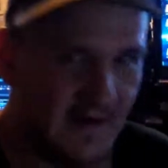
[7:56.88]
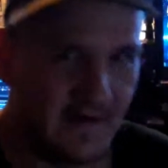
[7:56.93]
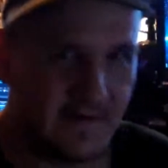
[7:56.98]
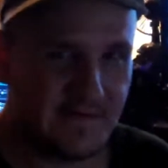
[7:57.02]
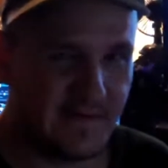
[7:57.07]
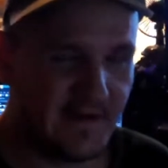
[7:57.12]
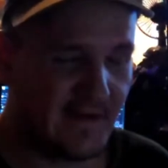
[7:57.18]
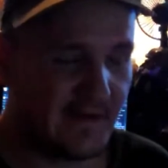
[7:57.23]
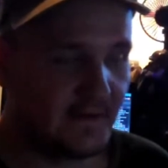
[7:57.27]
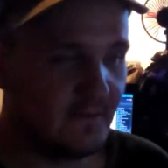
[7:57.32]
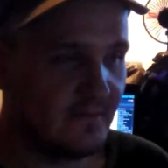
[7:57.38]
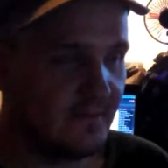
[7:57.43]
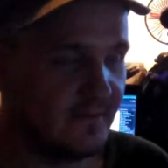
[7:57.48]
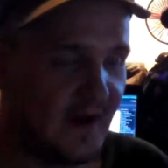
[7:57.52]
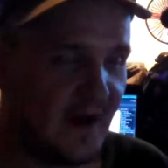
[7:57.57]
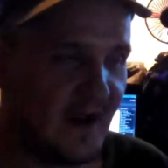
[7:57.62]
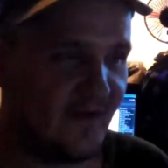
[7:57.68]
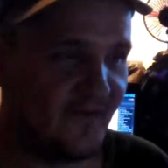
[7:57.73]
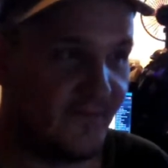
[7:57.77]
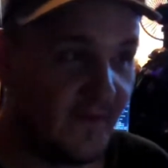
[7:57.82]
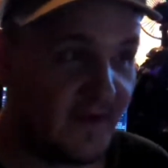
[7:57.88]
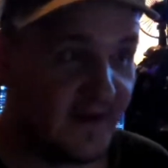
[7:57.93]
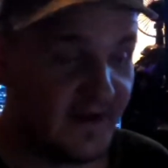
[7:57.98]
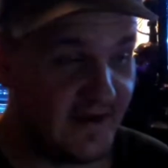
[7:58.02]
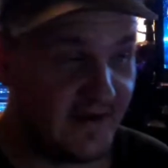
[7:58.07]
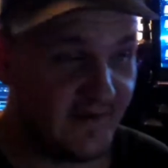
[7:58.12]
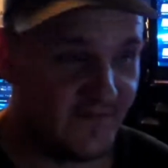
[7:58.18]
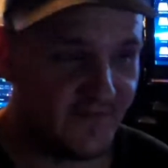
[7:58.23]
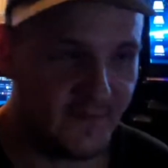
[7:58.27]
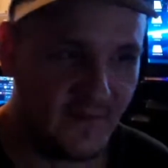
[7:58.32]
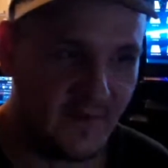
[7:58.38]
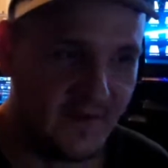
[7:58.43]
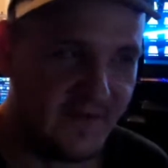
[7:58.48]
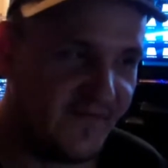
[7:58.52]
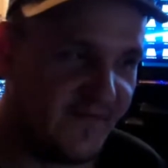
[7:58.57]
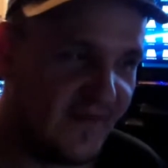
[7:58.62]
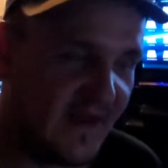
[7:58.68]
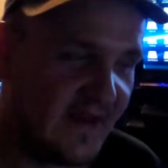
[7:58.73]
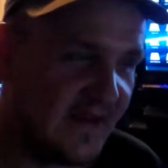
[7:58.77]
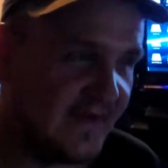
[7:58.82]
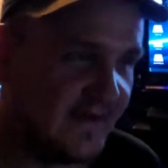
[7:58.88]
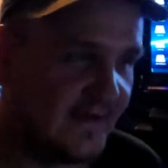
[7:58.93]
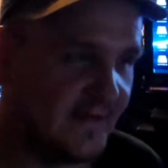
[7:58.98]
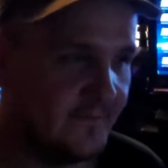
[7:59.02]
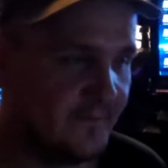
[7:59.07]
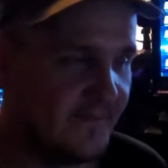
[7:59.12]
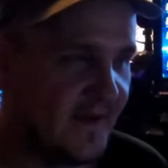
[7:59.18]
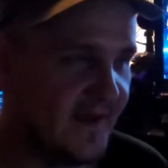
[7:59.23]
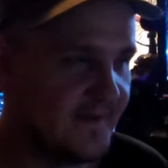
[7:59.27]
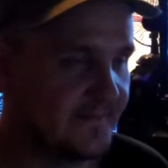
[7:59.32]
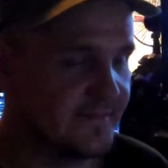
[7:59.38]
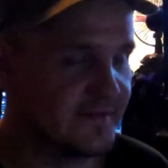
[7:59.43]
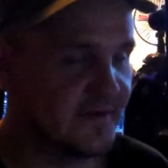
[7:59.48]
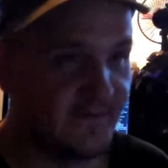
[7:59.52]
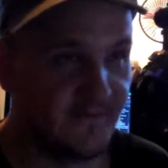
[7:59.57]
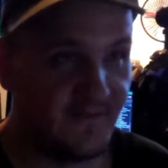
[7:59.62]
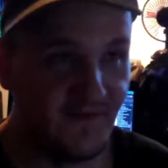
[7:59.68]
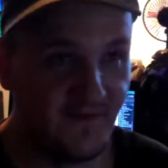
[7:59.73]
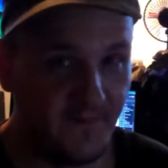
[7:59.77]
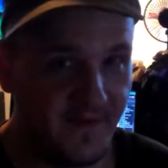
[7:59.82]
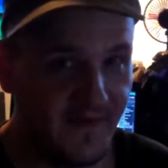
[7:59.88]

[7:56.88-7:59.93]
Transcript: No, as Vinnie Eastwood said on a, on a previous